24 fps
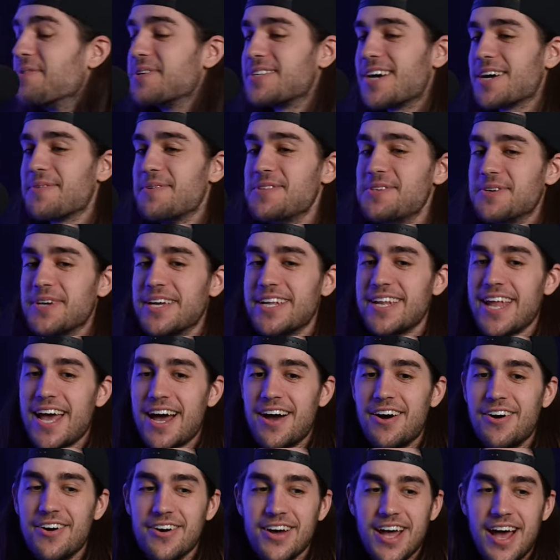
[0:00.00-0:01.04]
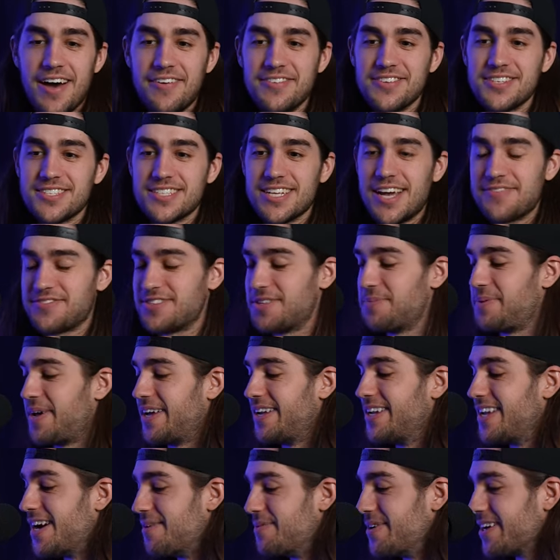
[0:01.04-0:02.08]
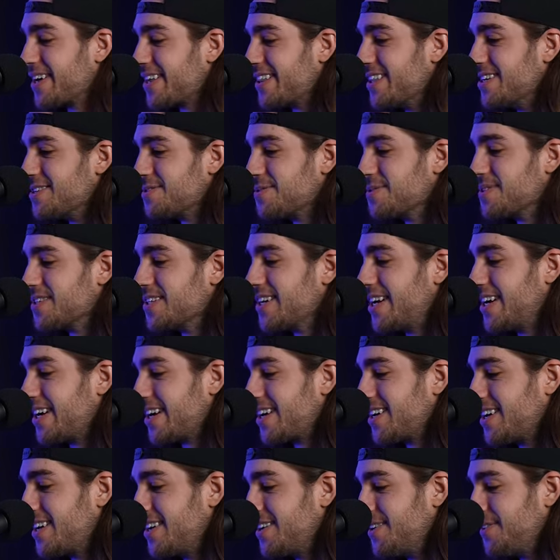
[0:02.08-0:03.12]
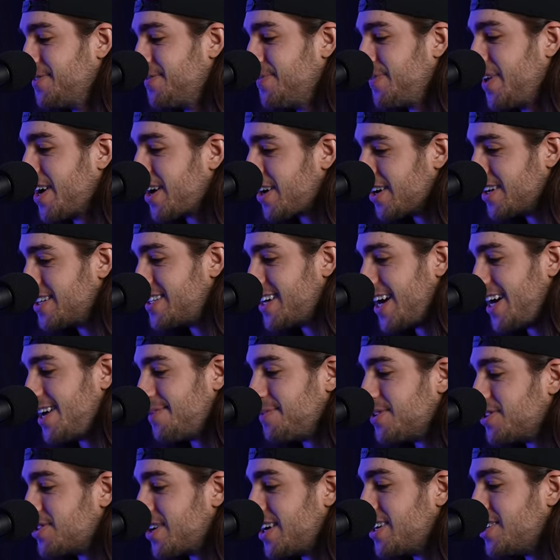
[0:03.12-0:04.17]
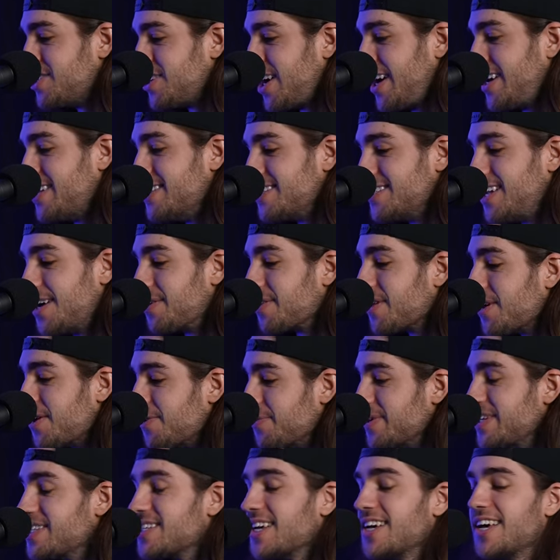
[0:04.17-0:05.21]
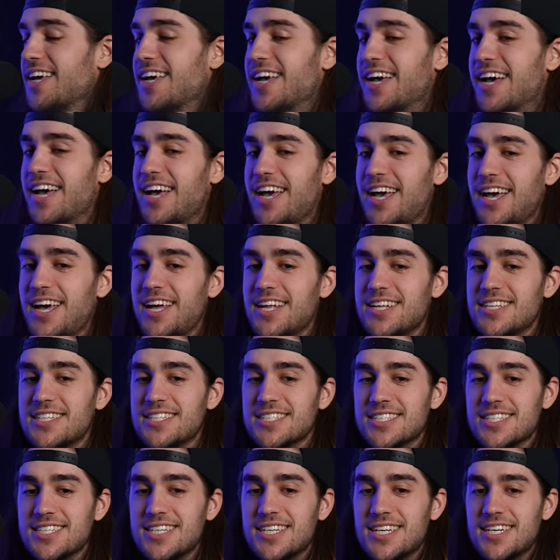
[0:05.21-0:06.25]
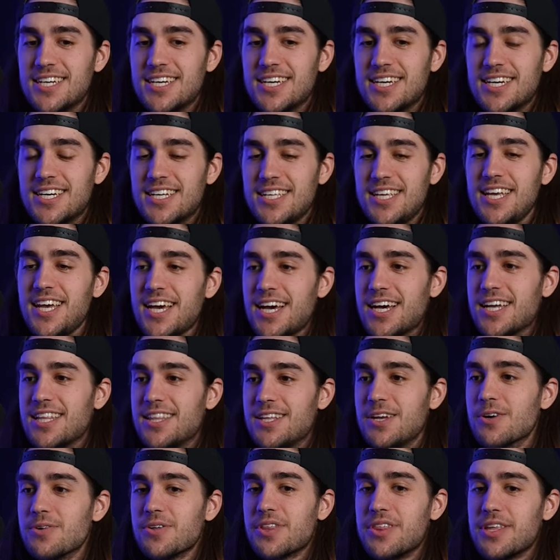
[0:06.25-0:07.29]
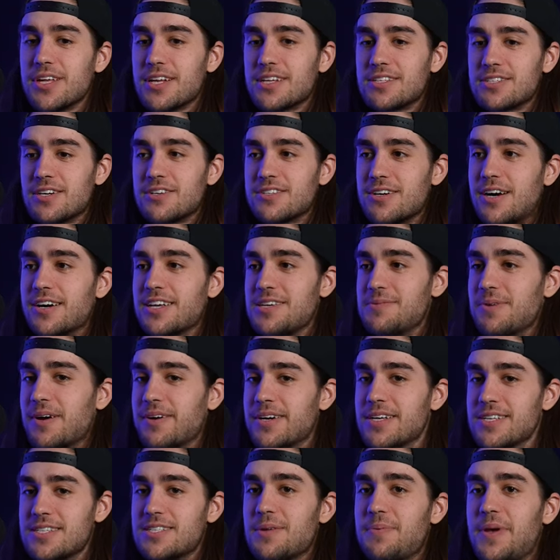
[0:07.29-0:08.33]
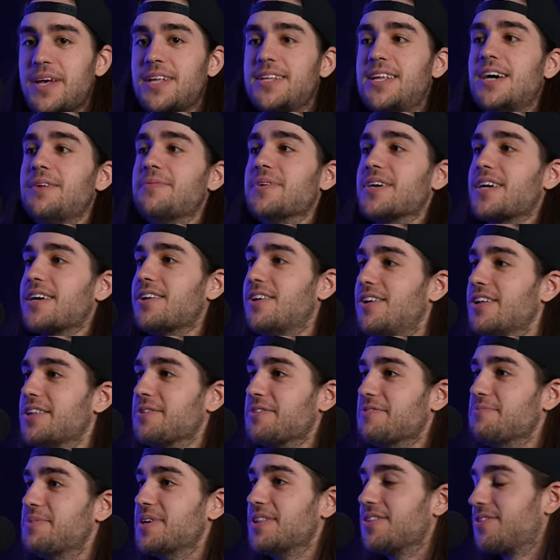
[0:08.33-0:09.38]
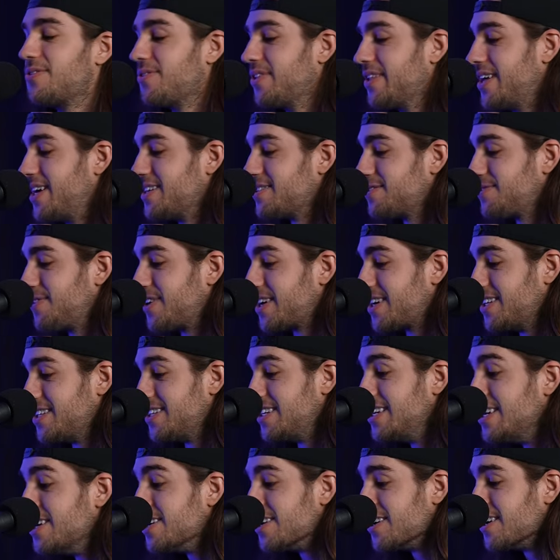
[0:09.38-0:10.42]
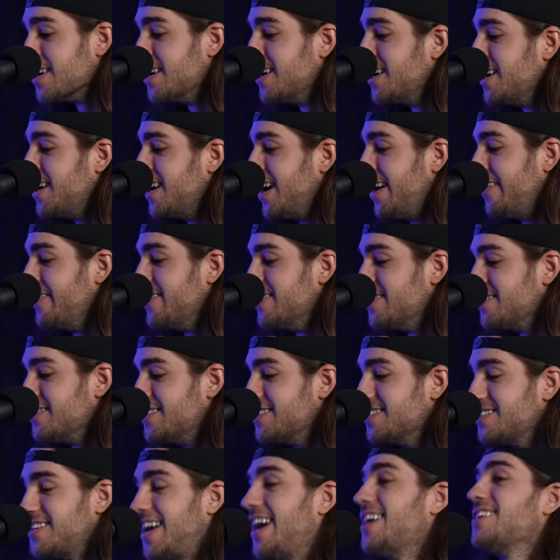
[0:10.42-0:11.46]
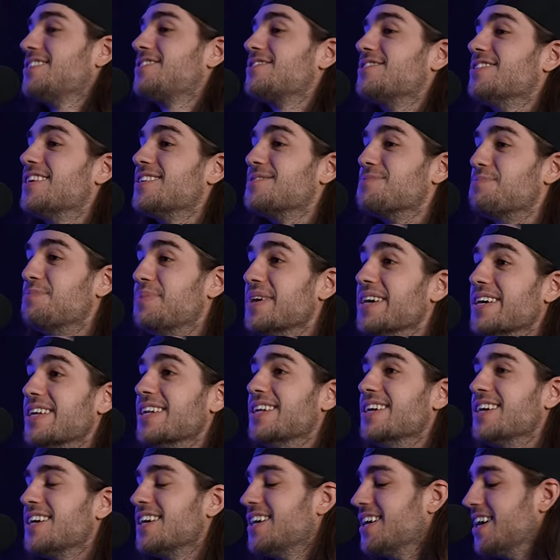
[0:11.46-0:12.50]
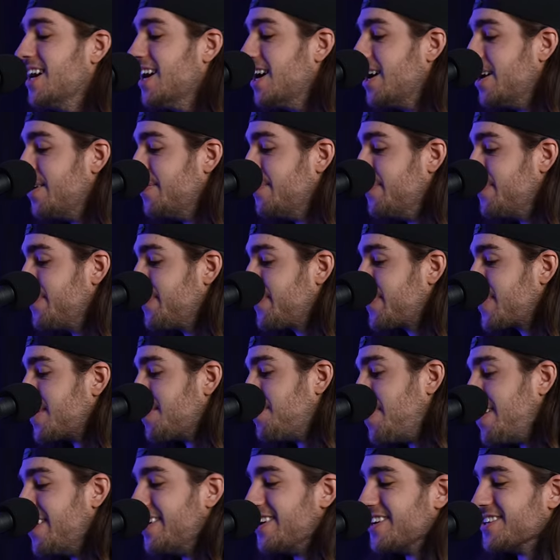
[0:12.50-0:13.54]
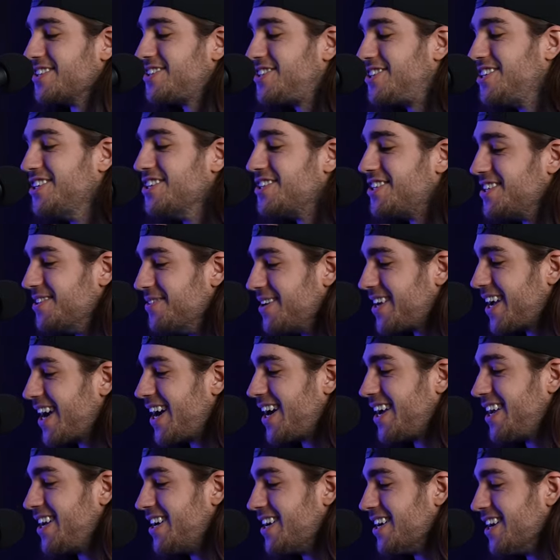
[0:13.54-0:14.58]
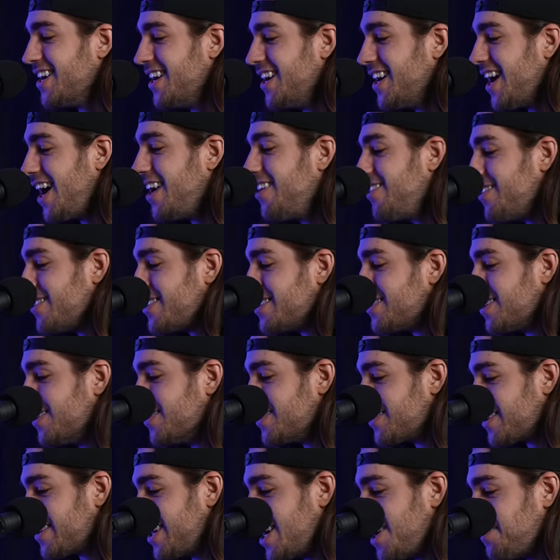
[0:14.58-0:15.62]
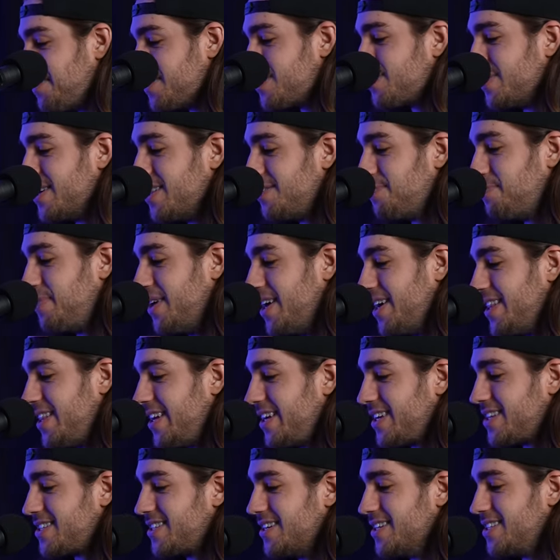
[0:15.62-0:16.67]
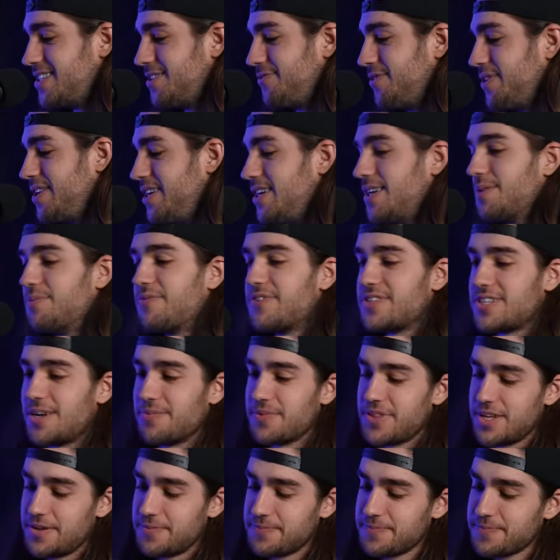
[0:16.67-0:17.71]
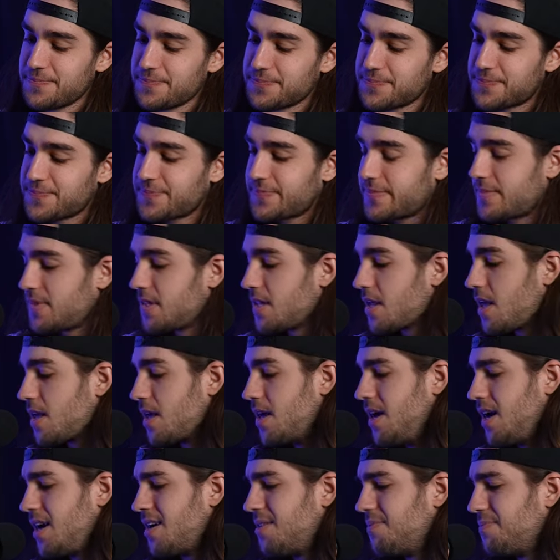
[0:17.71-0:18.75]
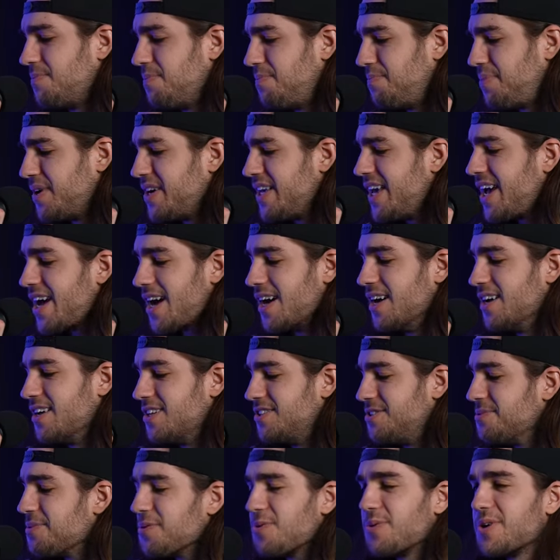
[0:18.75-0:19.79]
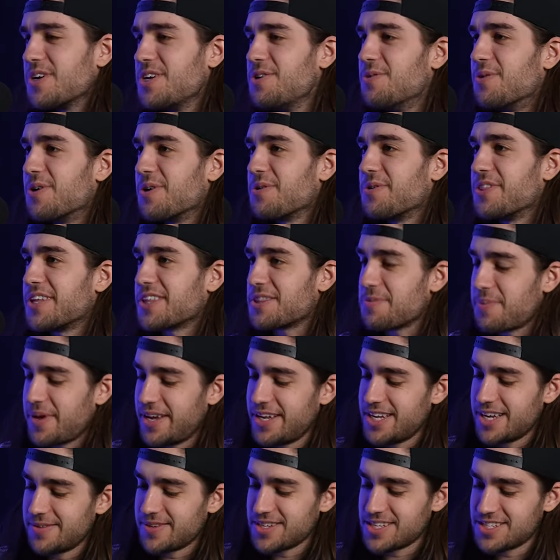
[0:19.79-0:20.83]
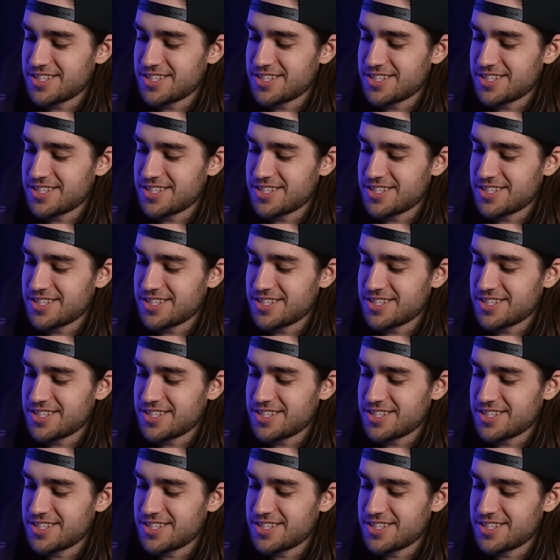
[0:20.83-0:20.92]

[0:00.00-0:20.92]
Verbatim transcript: we were talking about doing it now, obviously after the pandemic, this was like a good time to try and chat and sit down with homies. And yeah, the only thing to start talking about is the pandemic and all that we've been through in the last fucking year and this disaster that's been. Um, my little cheat sheet we got here. I don't know what these notes are gonna help us with, but they exist if we need them for something. Um, but yeah, do you remember where you were when like the pandemic